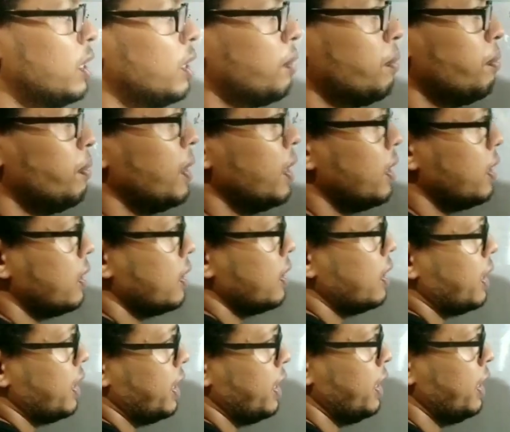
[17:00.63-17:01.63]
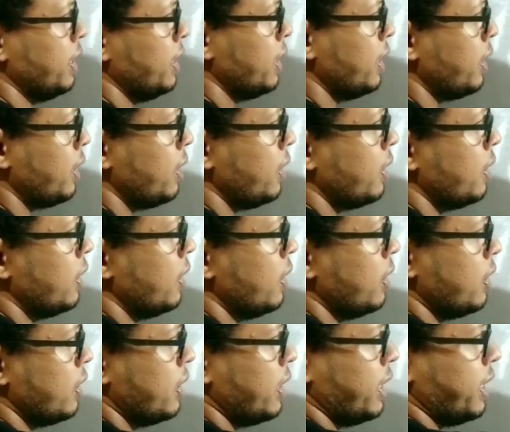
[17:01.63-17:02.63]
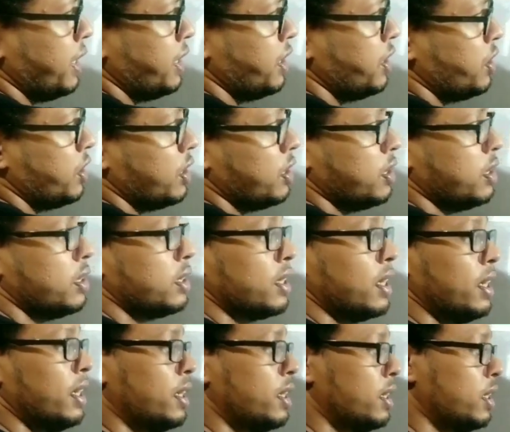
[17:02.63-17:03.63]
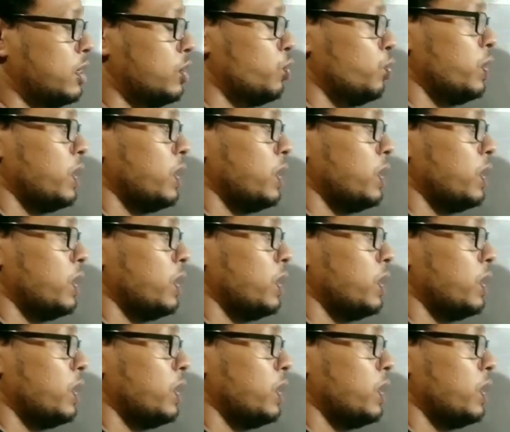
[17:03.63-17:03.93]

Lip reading: But here the resistance is connected, so we